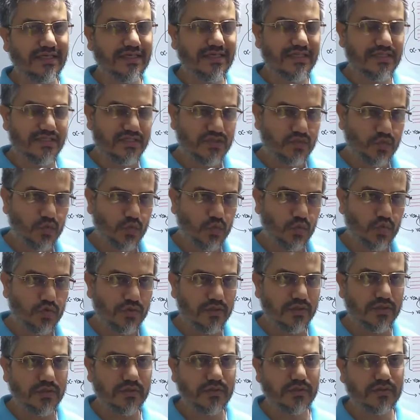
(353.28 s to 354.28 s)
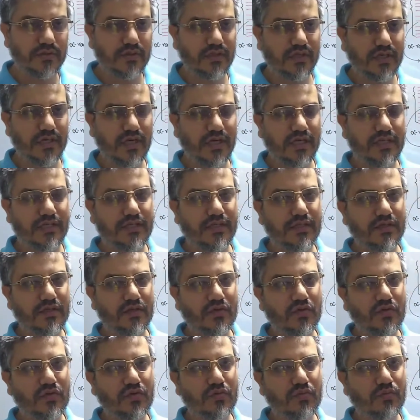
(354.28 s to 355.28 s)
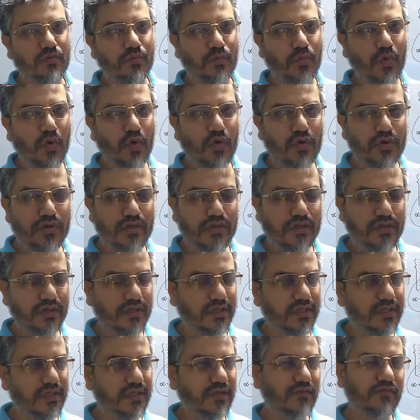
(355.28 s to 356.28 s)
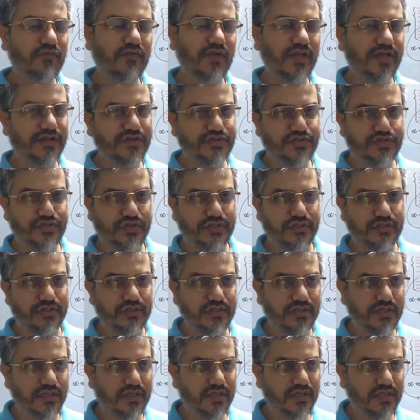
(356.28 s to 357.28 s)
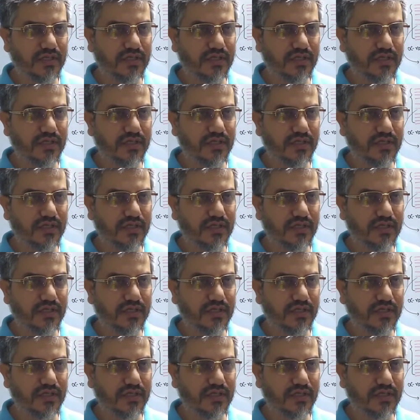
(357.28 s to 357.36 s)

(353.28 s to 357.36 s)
these would undergo more deflection.